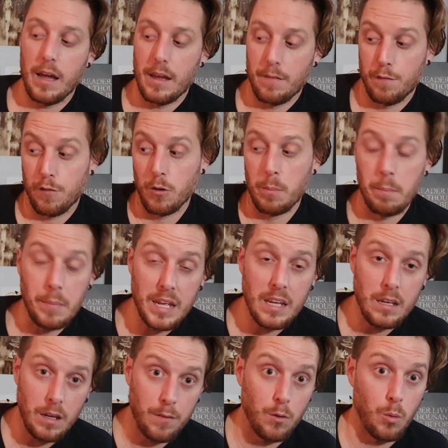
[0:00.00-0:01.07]
For me,
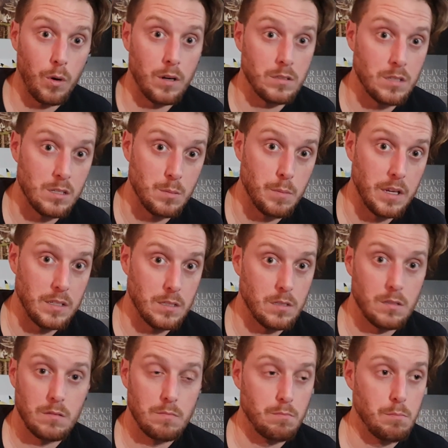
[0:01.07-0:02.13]
Neverwhere is his
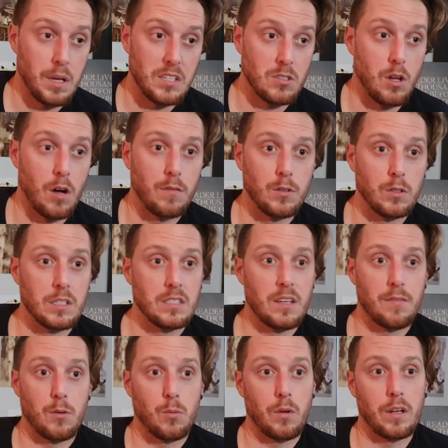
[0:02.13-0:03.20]
best novel he's
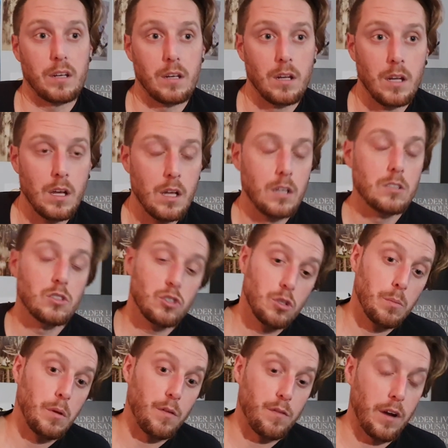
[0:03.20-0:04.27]
ever written. To
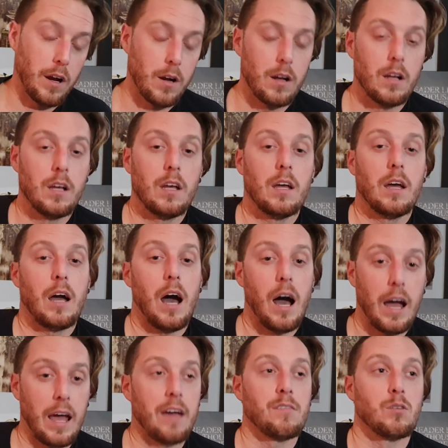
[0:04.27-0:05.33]
be fair, I
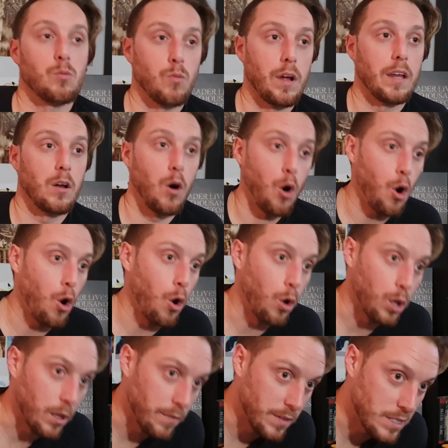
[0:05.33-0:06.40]
haven't read
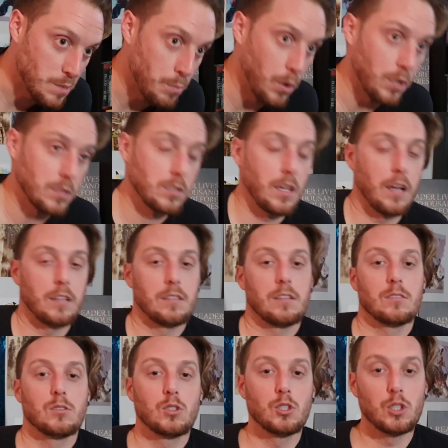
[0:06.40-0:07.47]
all of his books yet,
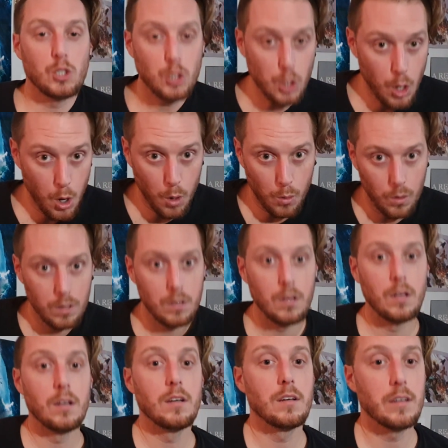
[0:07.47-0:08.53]
so
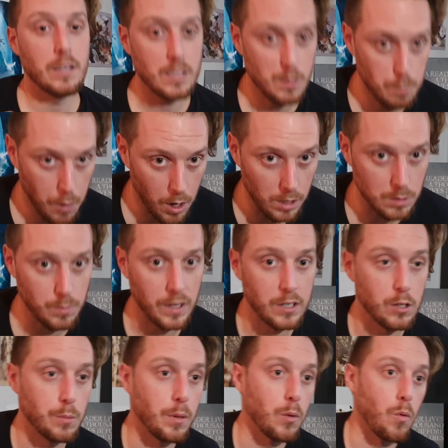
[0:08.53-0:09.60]
it's possible I
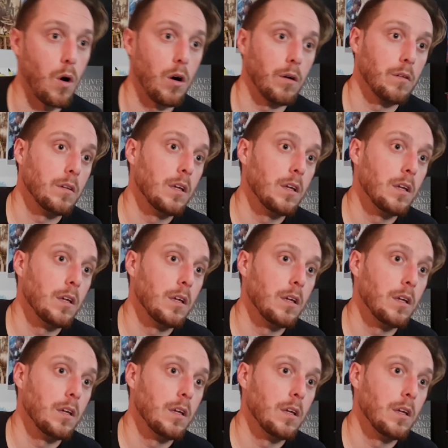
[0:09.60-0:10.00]
could be wrong.